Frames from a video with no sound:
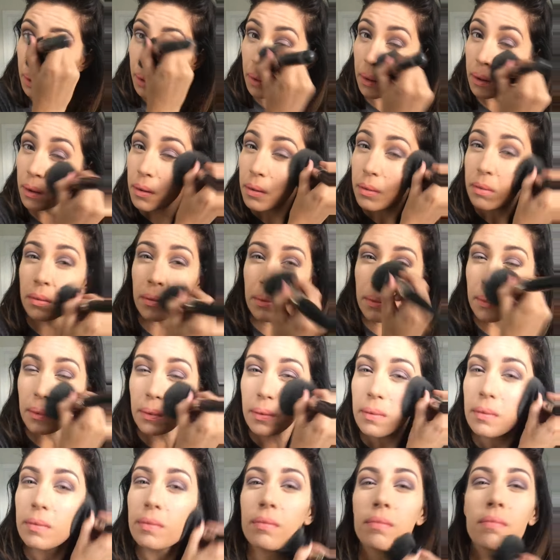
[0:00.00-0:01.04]

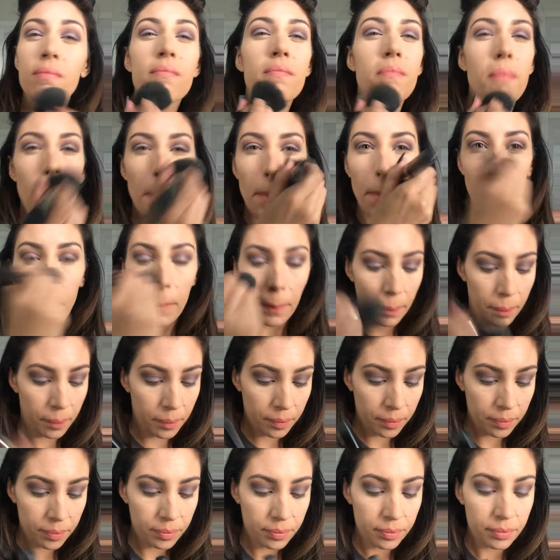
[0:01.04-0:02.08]

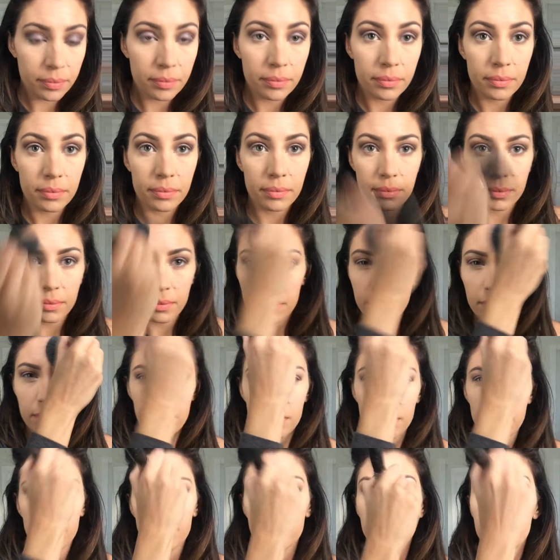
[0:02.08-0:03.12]

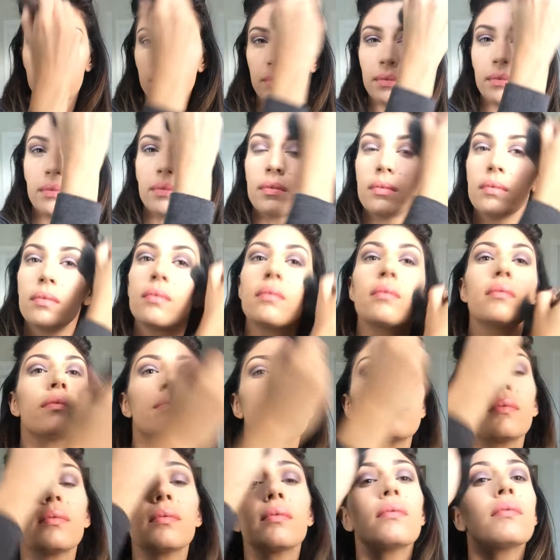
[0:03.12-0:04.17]

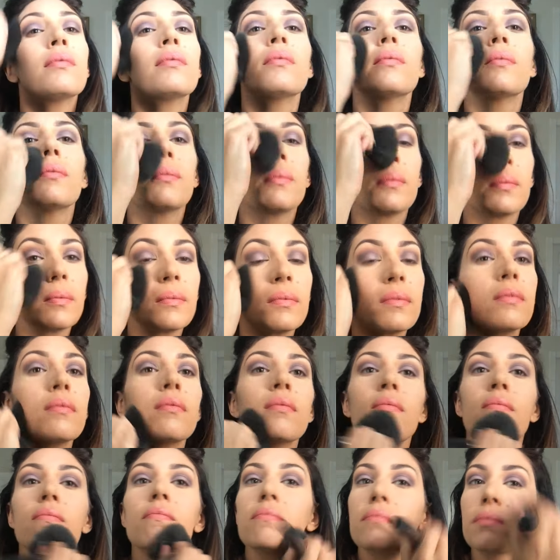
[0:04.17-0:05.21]

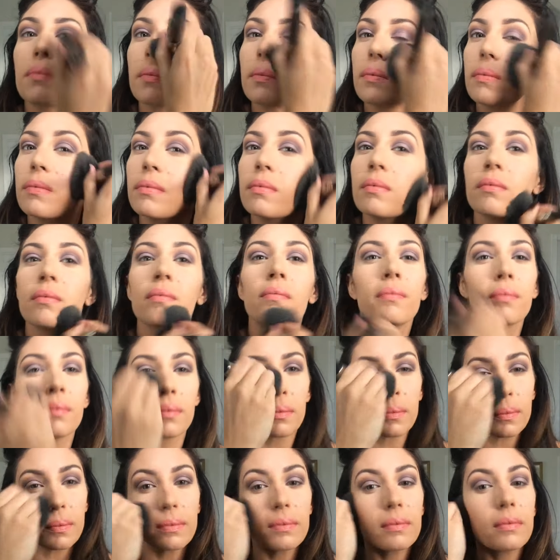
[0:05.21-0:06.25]

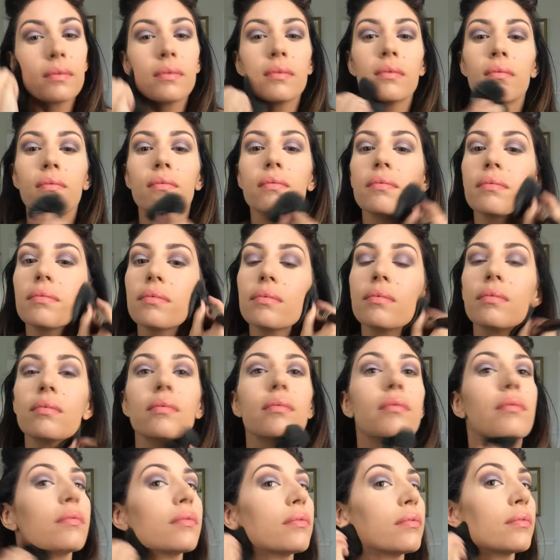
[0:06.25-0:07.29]

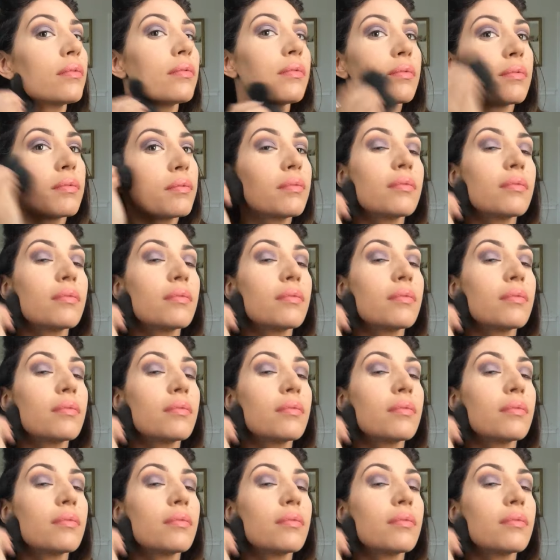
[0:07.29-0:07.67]
(no one is talking)